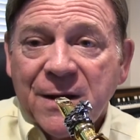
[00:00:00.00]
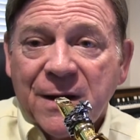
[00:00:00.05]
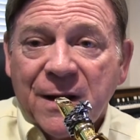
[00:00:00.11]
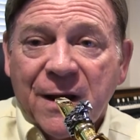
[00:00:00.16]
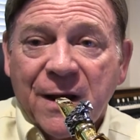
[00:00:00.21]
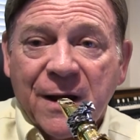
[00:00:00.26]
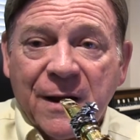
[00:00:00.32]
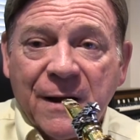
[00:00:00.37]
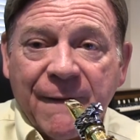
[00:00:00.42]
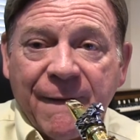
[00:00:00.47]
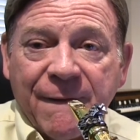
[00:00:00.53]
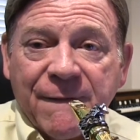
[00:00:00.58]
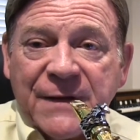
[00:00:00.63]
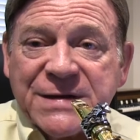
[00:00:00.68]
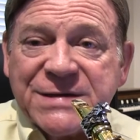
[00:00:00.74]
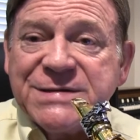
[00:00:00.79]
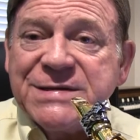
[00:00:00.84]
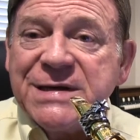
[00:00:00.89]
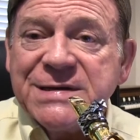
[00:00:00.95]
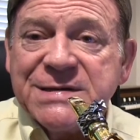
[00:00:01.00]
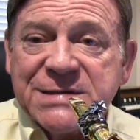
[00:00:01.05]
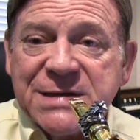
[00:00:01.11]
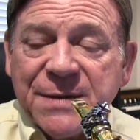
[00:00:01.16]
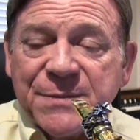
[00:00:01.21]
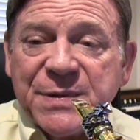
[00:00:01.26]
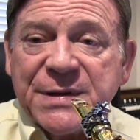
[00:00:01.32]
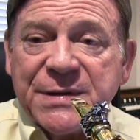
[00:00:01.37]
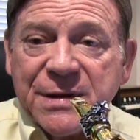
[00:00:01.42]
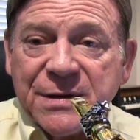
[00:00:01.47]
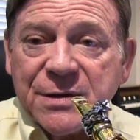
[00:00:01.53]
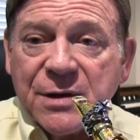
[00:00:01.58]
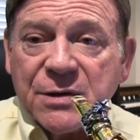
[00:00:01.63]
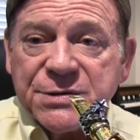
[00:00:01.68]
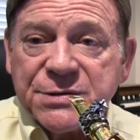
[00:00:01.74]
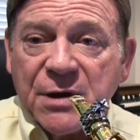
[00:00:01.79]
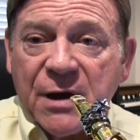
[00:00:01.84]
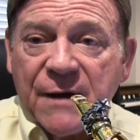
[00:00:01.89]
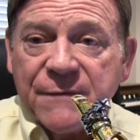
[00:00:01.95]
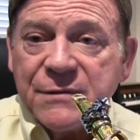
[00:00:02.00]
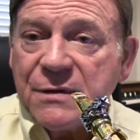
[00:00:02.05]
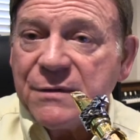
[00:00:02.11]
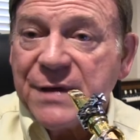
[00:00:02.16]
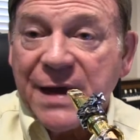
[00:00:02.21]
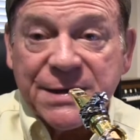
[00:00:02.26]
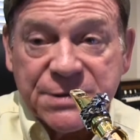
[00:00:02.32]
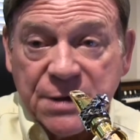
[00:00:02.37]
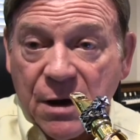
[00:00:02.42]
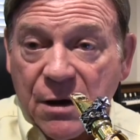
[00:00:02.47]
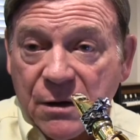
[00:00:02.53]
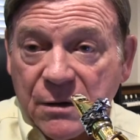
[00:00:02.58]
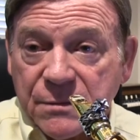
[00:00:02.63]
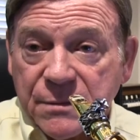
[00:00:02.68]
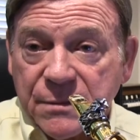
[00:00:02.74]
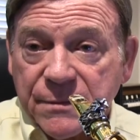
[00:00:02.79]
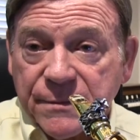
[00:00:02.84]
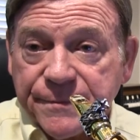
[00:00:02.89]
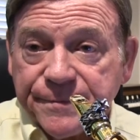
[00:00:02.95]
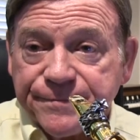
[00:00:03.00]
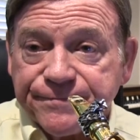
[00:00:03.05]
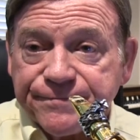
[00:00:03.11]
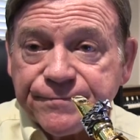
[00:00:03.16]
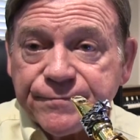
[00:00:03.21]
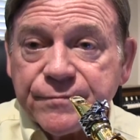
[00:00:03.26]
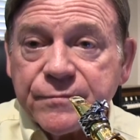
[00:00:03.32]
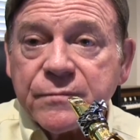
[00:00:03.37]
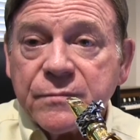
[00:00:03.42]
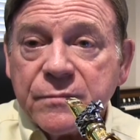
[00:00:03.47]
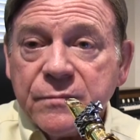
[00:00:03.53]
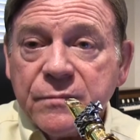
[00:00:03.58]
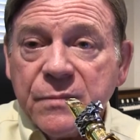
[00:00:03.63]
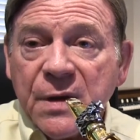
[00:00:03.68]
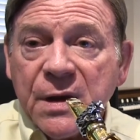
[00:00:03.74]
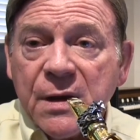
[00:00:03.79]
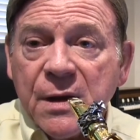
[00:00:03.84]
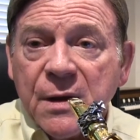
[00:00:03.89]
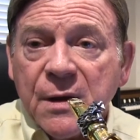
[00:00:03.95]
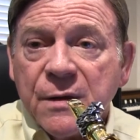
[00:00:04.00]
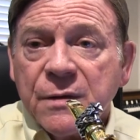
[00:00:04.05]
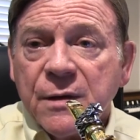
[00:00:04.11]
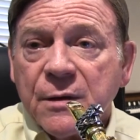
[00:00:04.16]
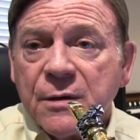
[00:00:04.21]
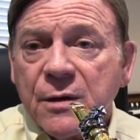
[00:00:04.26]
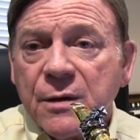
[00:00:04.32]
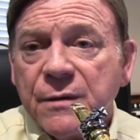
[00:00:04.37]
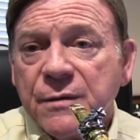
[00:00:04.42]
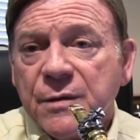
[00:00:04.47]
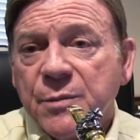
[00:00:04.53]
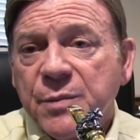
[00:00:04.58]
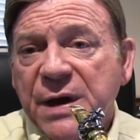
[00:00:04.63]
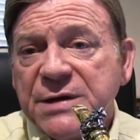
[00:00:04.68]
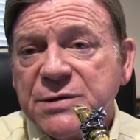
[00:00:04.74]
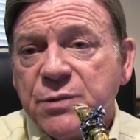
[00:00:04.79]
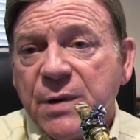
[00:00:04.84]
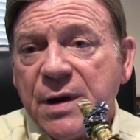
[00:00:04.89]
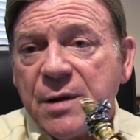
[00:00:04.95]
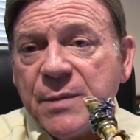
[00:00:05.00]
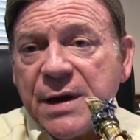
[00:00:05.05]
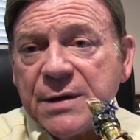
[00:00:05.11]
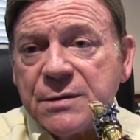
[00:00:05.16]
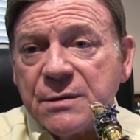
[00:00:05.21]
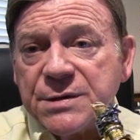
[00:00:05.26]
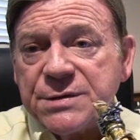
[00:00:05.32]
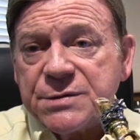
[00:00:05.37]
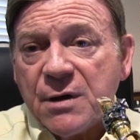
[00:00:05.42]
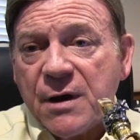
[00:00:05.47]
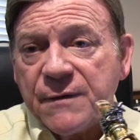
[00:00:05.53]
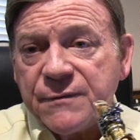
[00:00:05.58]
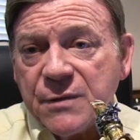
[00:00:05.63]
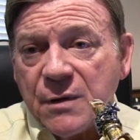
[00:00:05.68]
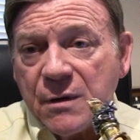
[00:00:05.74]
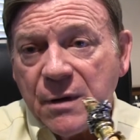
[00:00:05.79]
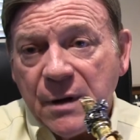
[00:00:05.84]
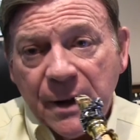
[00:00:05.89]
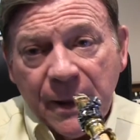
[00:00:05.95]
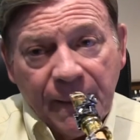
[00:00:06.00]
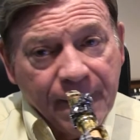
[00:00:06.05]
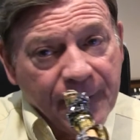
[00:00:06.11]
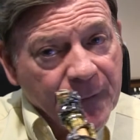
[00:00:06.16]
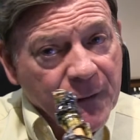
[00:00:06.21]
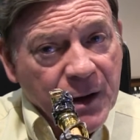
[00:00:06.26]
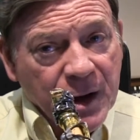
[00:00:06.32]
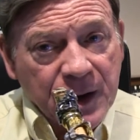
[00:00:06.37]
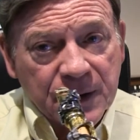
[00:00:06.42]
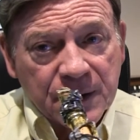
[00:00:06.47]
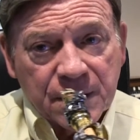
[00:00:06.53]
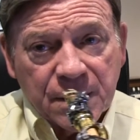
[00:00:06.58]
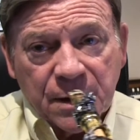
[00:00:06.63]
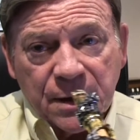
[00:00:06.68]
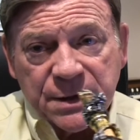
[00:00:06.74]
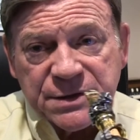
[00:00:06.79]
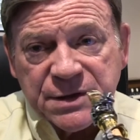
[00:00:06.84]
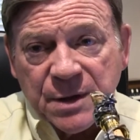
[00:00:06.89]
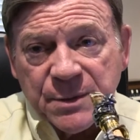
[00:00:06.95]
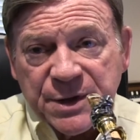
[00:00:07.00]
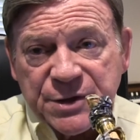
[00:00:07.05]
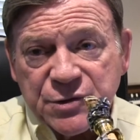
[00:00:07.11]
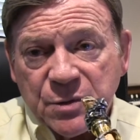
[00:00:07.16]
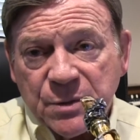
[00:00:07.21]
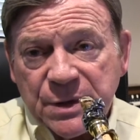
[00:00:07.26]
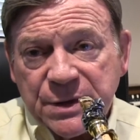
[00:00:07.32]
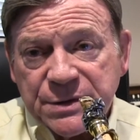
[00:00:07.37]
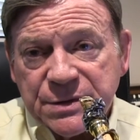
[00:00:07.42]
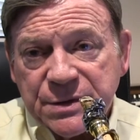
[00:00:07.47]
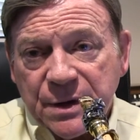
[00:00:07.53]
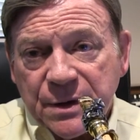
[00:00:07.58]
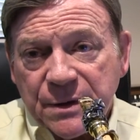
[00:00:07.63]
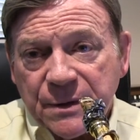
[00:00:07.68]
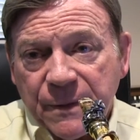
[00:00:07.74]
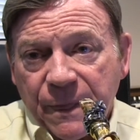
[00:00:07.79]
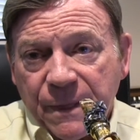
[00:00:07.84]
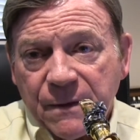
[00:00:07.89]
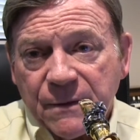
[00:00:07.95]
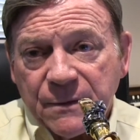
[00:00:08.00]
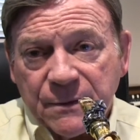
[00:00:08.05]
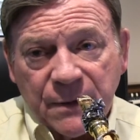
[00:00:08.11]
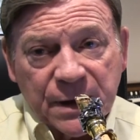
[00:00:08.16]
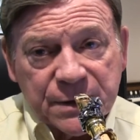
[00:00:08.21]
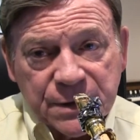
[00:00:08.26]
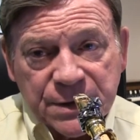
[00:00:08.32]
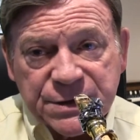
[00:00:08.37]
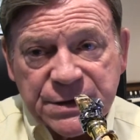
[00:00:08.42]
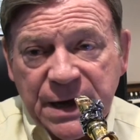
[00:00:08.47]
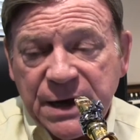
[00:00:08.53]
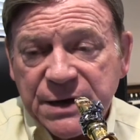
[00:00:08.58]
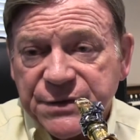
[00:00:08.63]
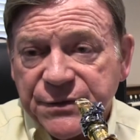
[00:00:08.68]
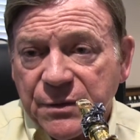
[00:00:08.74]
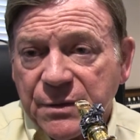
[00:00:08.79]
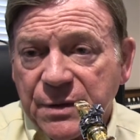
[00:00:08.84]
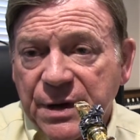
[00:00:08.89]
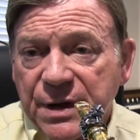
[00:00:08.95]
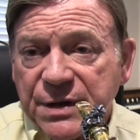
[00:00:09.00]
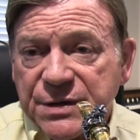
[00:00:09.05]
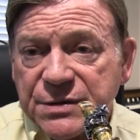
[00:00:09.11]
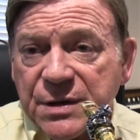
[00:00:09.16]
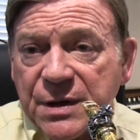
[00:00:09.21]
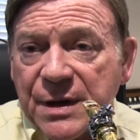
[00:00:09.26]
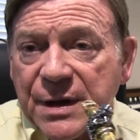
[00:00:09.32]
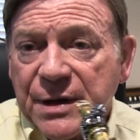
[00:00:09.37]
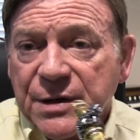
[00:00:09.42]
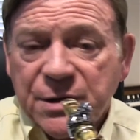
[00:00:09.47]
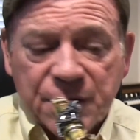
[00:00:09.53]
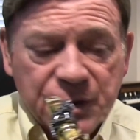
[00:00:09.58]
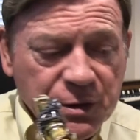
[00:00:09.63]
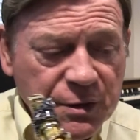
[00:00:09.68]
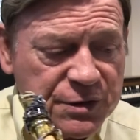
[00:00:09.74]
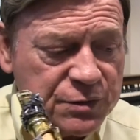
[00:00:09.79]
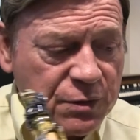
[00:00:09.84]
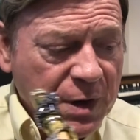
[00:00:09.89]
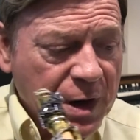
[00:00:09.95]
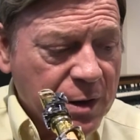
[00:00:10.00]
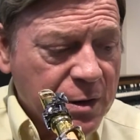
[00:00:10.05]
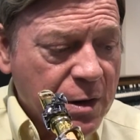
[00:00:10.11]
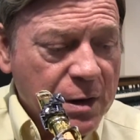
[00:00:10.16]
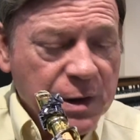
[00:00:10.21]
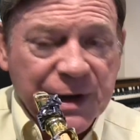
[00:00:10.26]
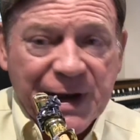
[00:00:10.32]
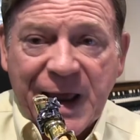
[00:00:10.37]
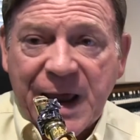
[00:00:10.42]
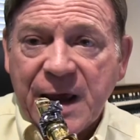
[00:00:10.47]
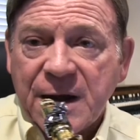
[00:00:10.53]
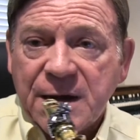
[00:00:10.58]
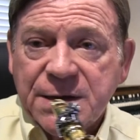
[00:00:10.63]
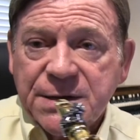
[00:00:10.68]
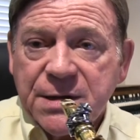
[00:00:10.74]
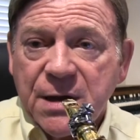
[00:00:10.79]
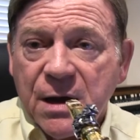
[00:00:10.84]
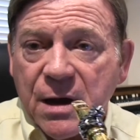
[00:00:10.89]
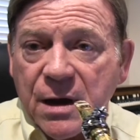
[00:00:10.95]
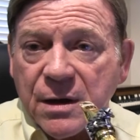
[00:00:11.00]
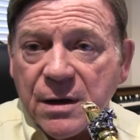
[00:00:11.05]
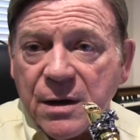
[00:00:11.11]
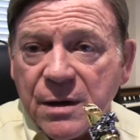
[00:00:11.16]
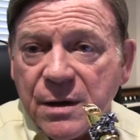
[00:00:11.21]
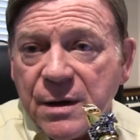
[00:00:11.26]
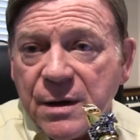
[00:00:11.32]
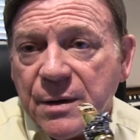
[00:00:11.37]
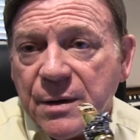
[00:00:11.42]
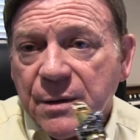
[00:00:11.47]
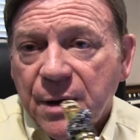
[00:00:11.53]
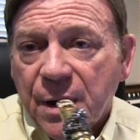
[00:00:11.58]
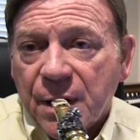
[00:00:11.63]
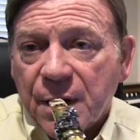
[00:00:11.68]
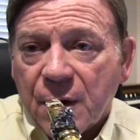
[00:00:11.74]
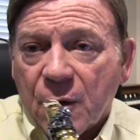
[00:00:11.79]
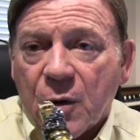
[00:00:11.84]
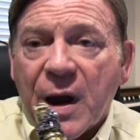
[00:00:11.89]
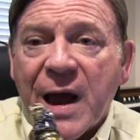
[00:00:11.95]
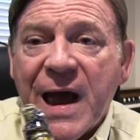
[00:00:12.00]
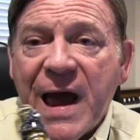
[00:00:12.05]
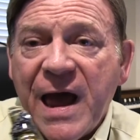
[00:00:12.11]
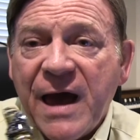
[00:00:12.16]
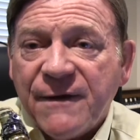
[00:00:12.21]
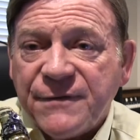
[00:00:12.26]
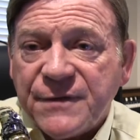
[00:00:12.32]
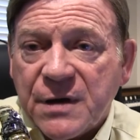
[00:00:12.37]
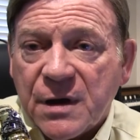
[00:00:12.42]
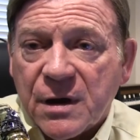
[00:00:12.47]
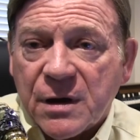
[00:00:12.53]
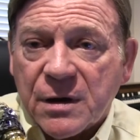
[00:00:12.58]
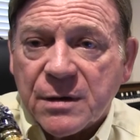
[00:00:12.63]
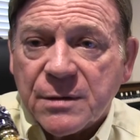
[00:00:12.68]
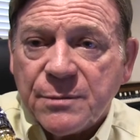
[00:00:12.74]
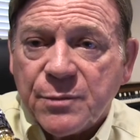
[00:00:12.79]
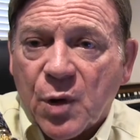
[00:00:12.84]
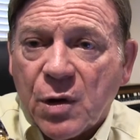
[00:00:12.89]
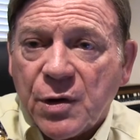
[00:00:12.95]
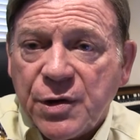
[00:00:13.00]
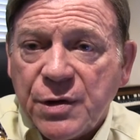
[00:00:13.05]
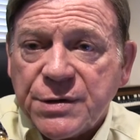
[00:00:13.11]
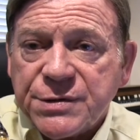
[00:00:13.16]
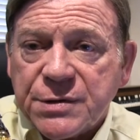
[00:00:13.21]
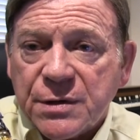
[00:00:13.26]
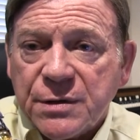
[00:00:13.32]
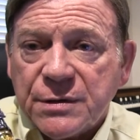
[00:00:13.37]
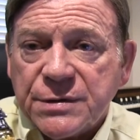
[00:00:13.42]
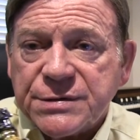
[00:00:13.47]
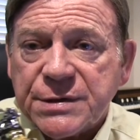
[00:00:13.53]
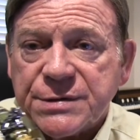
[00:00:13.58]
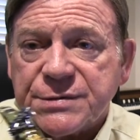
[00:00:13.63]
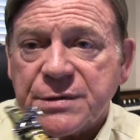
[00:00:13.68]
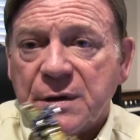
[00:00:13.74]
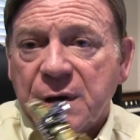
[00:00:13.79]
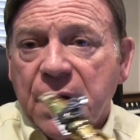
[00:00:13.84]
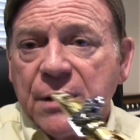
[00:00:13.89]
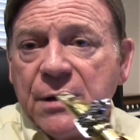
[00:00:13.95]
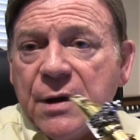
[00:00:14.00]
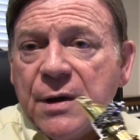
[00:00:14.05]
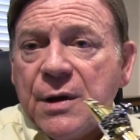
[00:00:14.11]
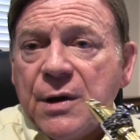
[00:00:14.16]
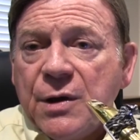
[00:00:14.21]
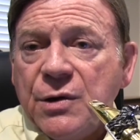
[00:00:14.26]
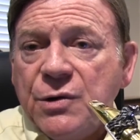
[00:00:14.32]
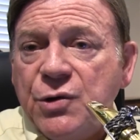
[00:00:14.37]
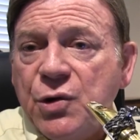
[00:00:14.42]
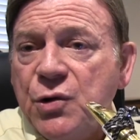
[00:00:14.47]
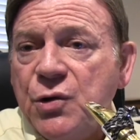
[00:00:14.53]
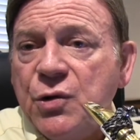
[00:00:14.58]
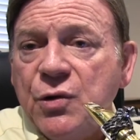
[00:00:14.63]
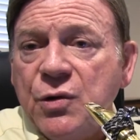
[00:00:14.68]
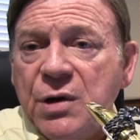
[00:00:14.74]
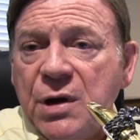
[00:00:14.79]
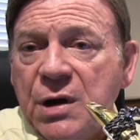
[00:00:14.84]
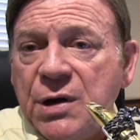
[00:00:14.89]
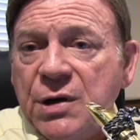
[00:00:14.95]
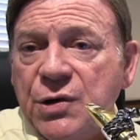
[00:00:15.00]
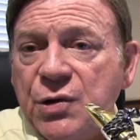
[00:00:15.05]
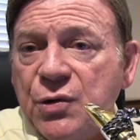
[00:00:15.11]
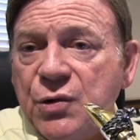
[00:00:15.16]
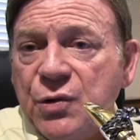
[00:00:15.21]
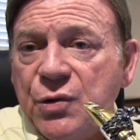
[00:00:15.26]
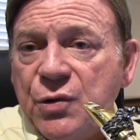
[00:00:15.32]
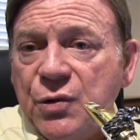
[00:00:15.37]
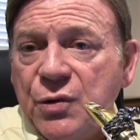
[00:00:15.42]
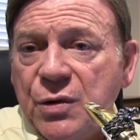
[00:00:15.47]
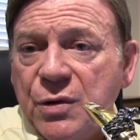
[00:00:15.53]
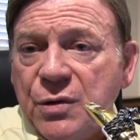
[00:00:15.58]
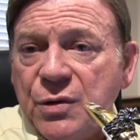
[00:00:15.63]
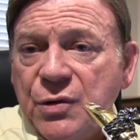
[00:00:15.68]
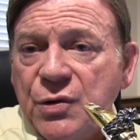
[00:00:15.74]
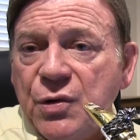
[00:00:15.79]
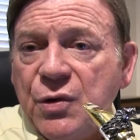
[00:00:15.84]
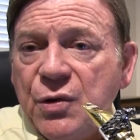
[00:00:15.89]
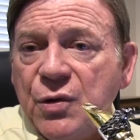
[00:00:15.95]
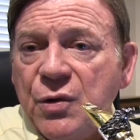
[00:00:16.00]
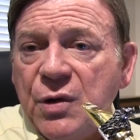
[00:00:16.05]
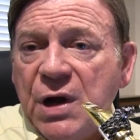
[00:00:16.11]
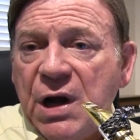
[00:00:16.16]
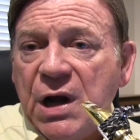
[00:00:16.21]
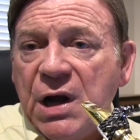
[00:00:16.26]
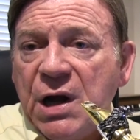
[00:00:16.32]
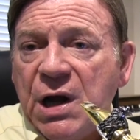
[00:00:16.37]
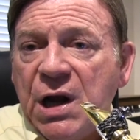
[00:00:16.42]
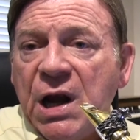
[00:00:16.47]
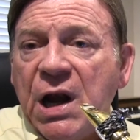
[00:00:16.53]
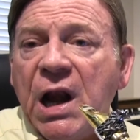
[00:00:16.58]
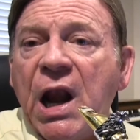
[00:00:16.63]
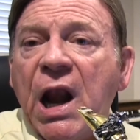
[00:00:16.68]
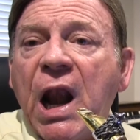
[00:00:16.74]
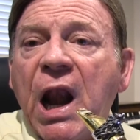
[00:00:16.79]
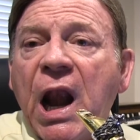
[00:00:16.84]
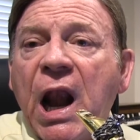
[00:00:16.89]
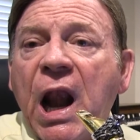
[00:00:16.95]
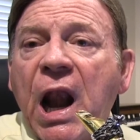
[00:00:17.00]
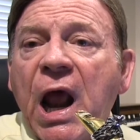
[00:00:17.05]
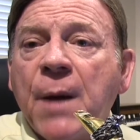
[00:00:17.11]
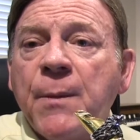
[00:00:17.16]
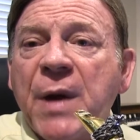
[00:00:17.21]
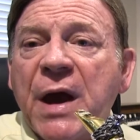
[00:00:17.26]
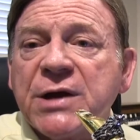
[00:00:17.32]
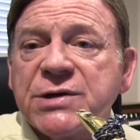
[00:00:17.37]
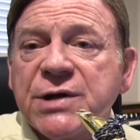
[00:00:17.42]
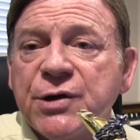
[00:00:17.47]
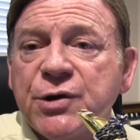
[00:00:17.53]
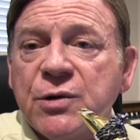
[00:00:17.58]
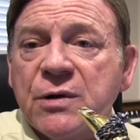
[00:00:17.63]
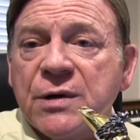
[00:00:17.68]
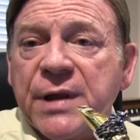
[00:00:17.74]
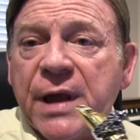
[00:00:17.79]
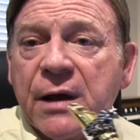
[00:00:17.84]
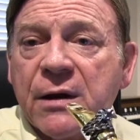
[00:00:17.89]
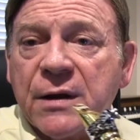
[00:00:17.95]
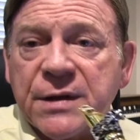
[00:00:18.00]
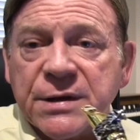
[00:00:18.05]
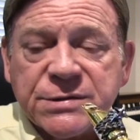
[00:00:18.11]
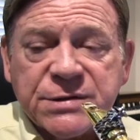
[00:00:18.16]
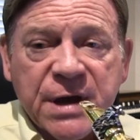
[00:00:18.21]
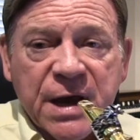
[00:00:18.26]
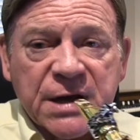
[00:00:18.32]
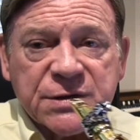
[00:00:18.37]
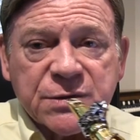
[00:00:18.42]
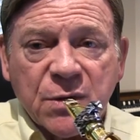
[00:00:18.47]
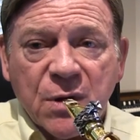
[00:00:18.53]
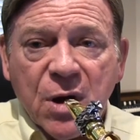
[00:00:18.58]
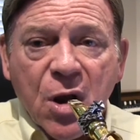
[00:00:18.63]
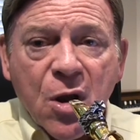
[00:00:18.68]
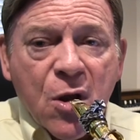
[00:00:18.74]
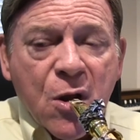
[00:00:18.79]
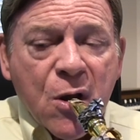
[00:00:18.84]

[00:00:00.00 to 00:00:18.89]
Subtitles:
It's just simply that they're softer. That's all. The best way to make those softer on some instruments, like the saxophone, is to use what I call an end tongue, or a half tongue. Bird used to use this a lot. Do-do, do. I'm actually doing that on the saxophone,